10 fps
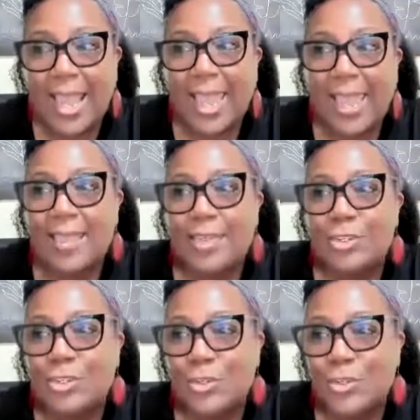
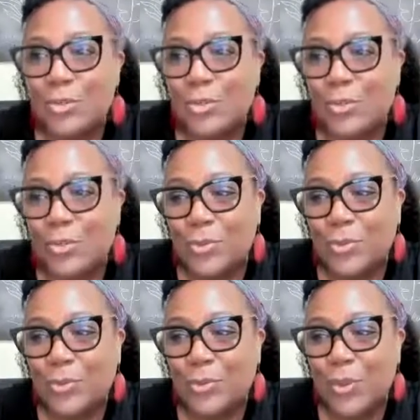and to
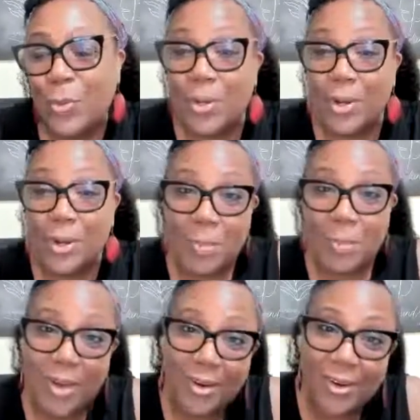open up my
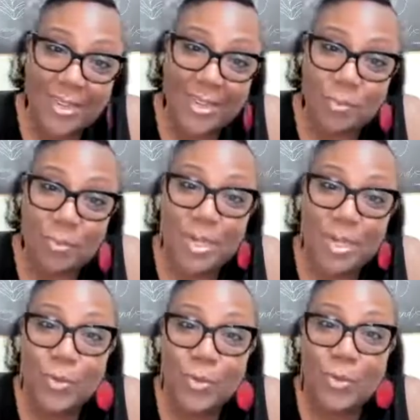heart and
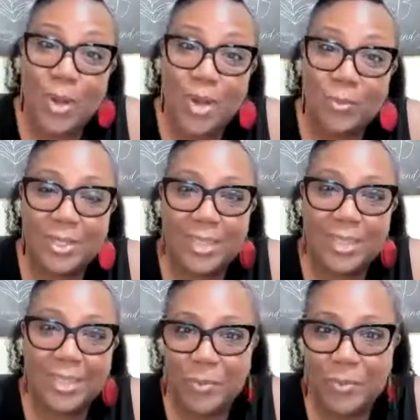be who I really
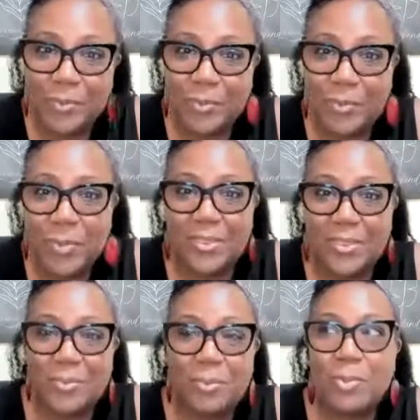am with
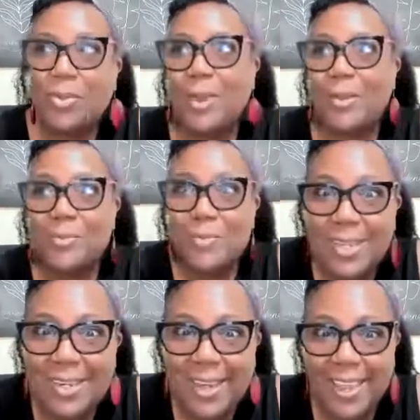people around
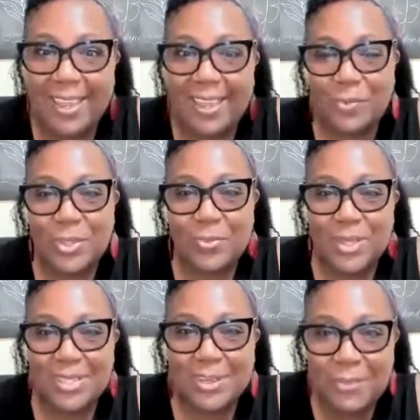me and with
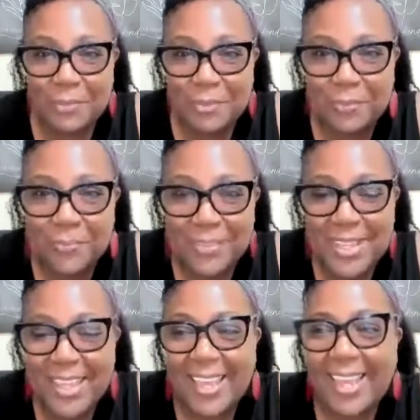myself.
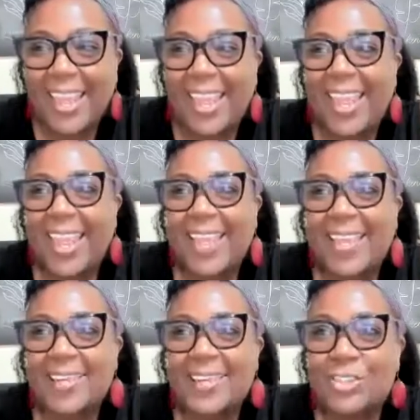
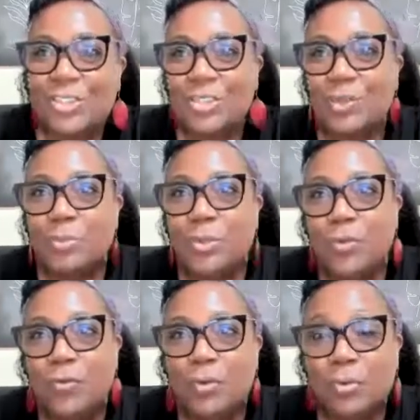And it's just a
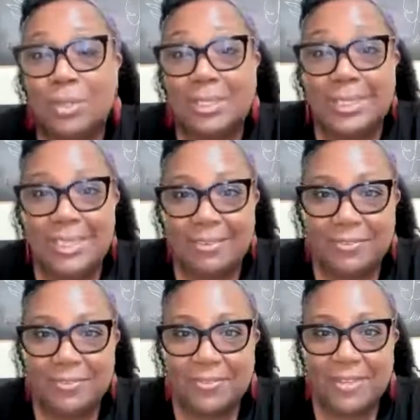beautiful relief.
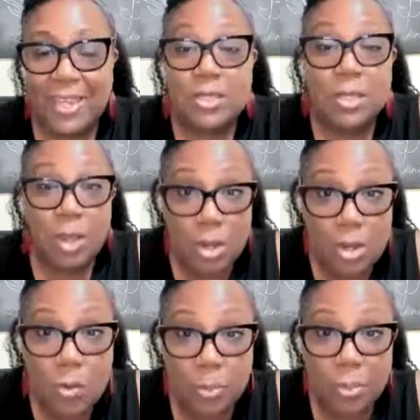It's an
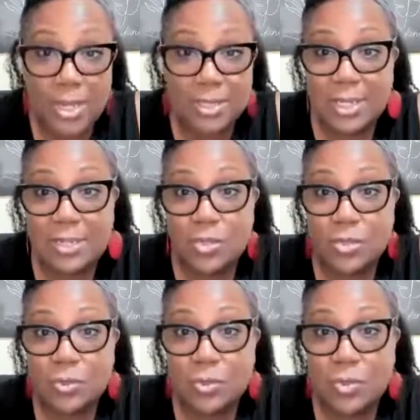ongoing process
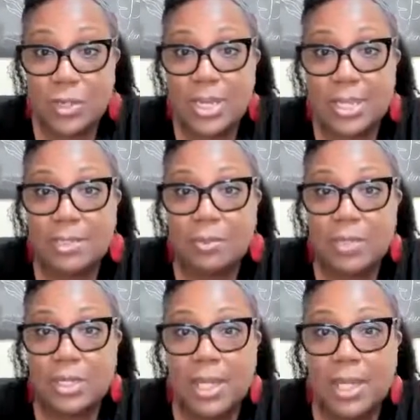too. It's not
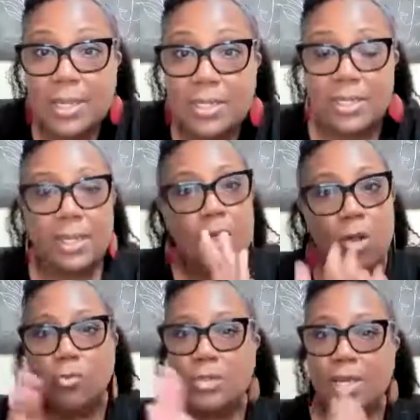something that it's like,
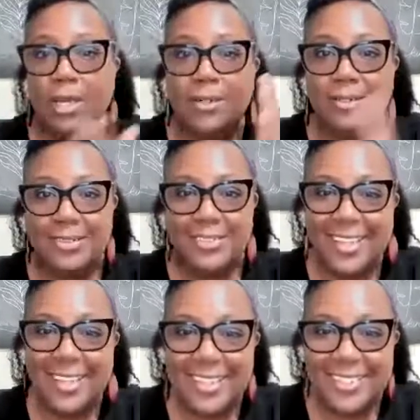oh, done,
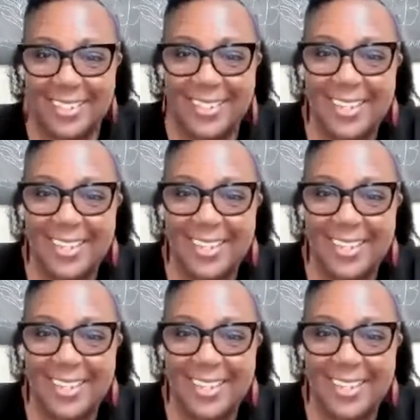done.